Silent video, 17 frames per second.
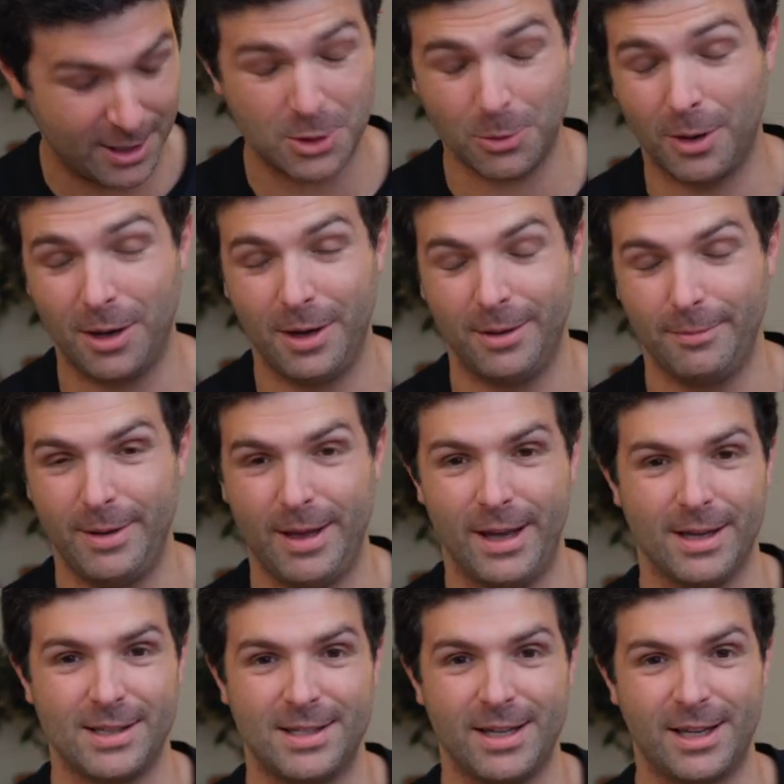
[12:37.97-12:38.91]
This one
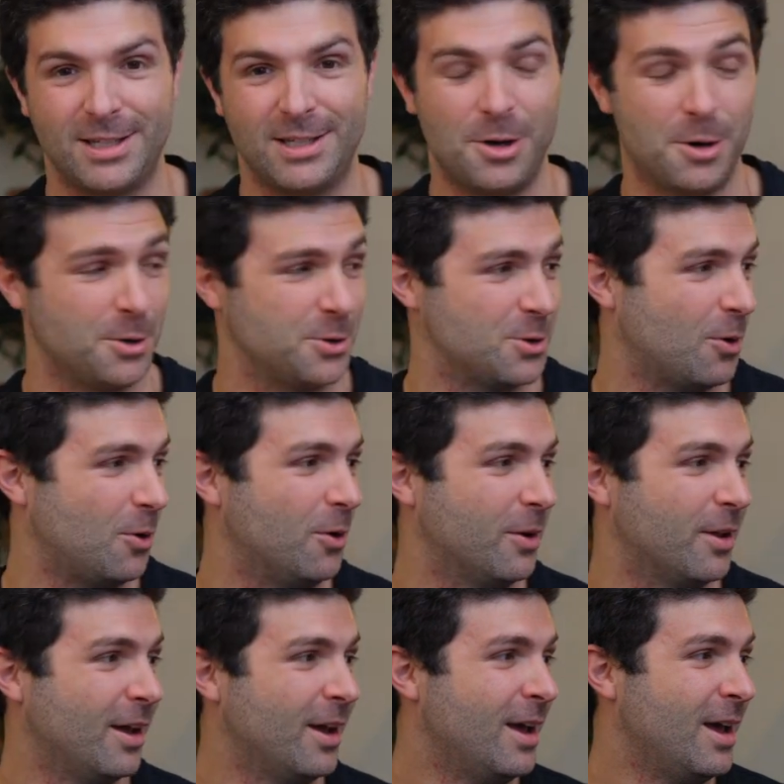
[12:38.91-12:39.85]
being 6 years
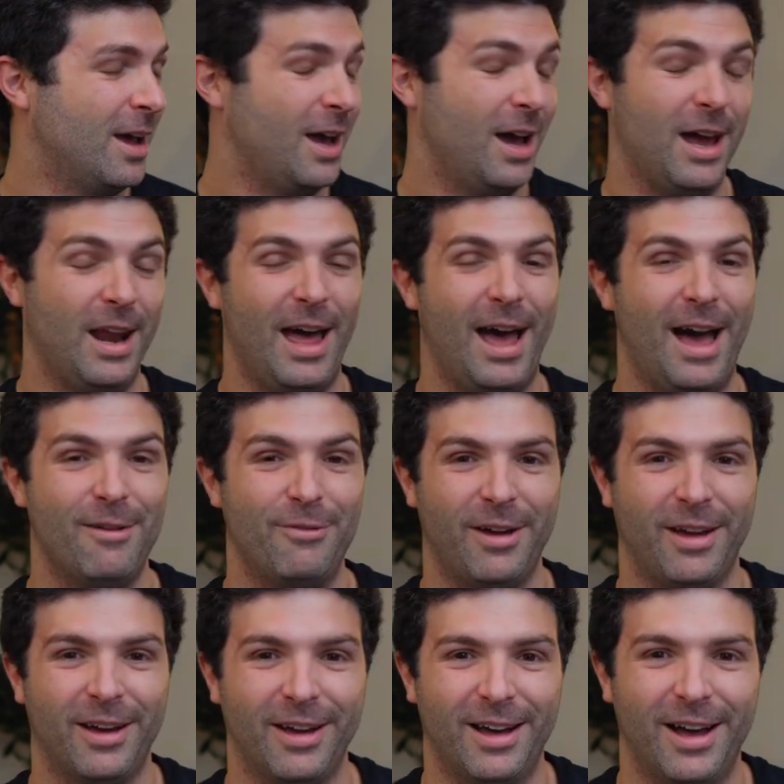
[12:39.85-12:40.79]
old and
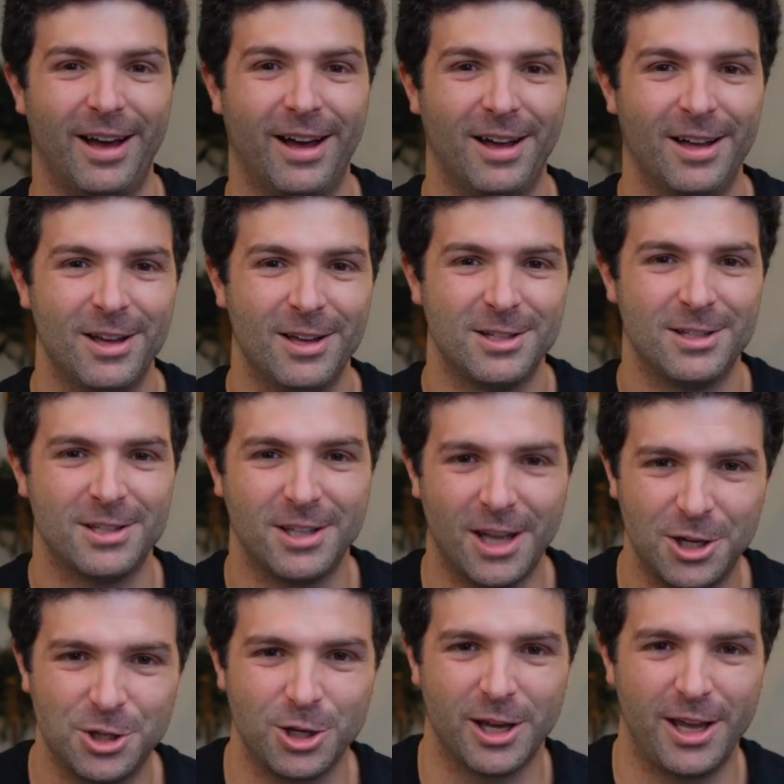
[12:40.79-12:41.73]
having
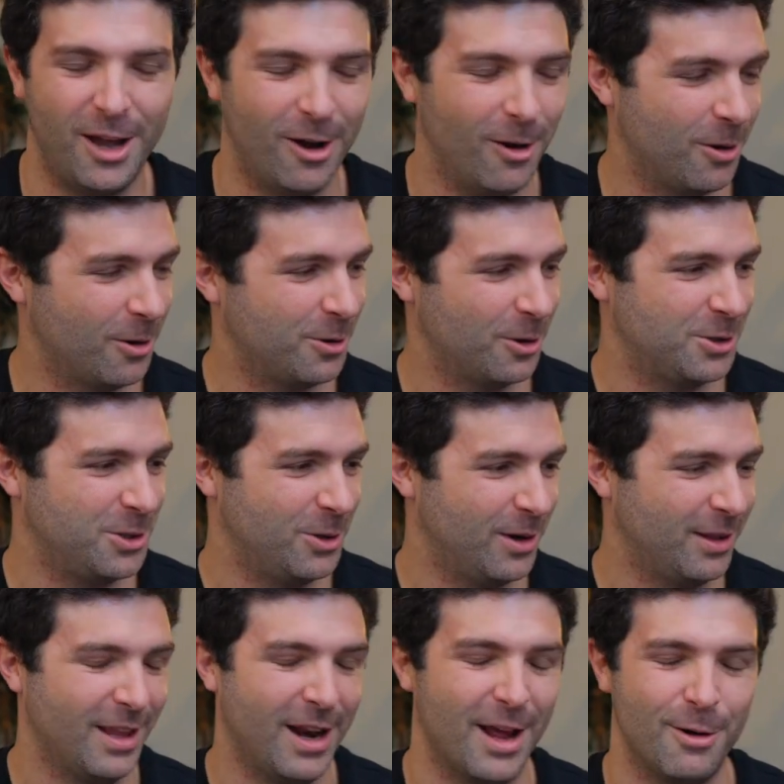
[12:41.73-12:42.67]
such a character to
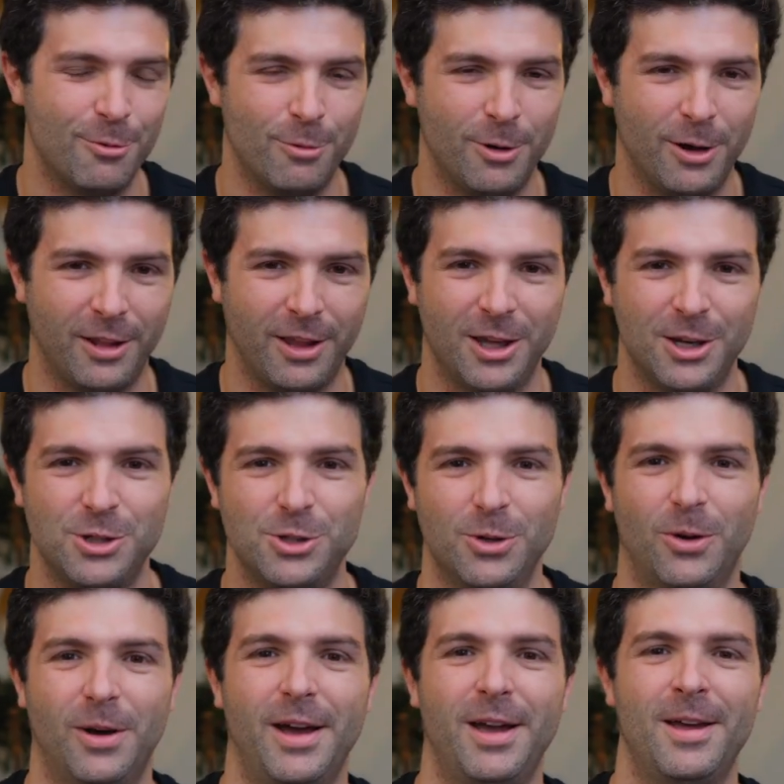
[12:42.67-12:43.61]
it that I really
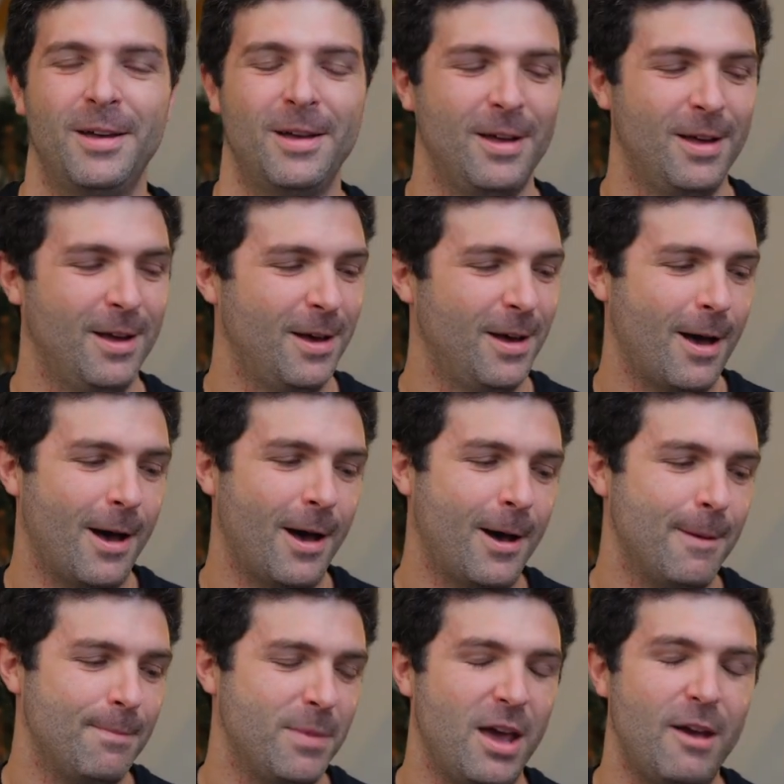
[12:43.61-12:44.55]
enjoy.
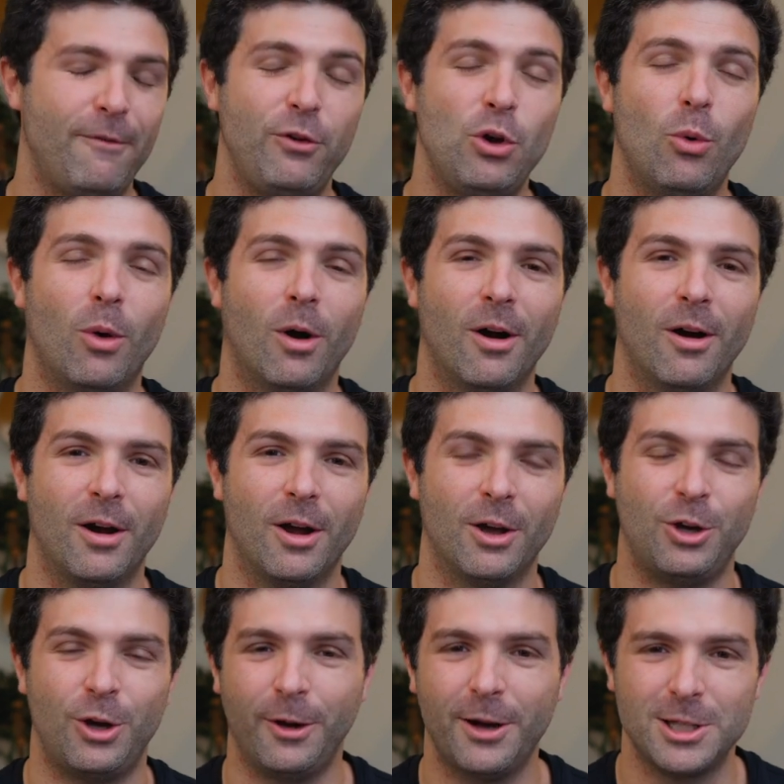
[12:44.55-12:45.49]
If you are
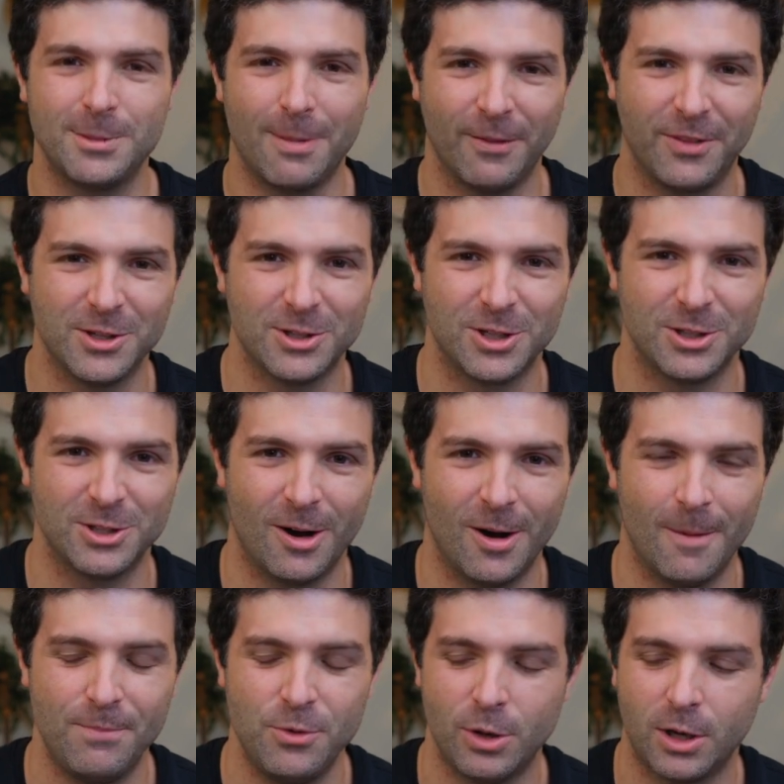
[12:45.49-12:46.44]
curious about this
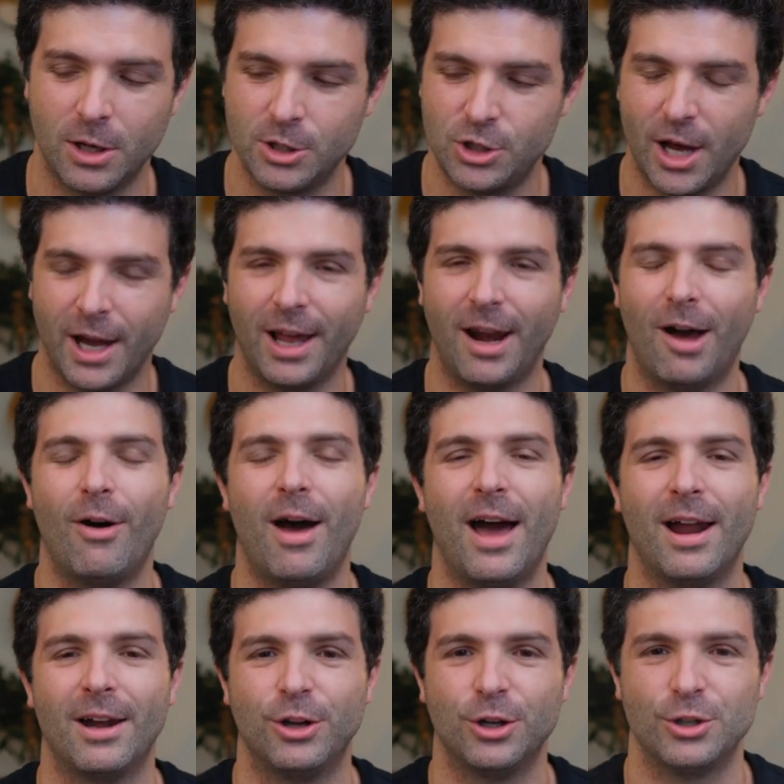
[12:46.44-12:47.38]
guitar, you can check it out at